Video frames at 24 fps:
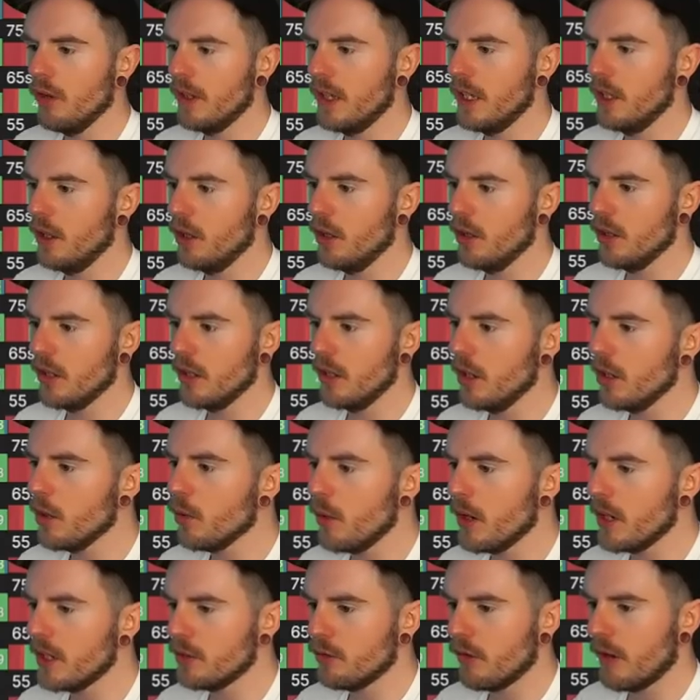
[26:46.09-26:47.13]
look, look at
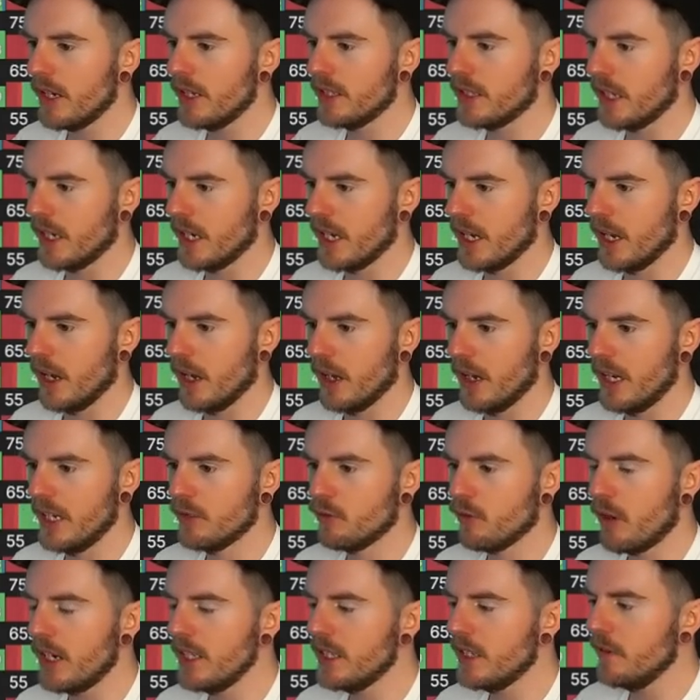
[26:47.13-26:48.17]
what it's raising here.
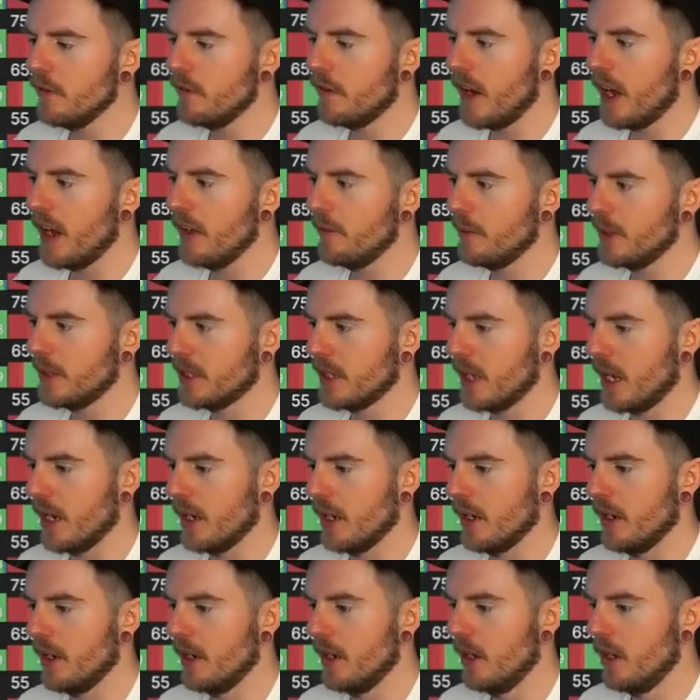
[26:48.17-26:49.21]
It's raising
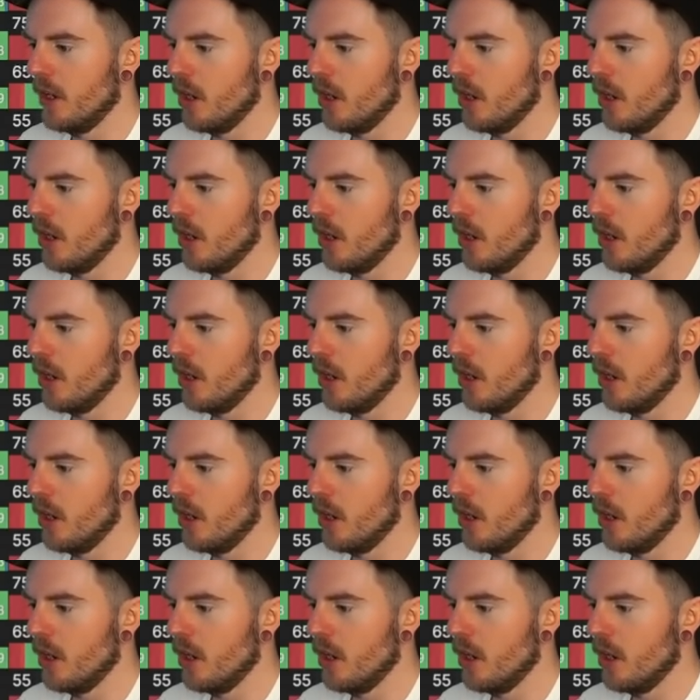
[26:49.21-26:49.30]
5%.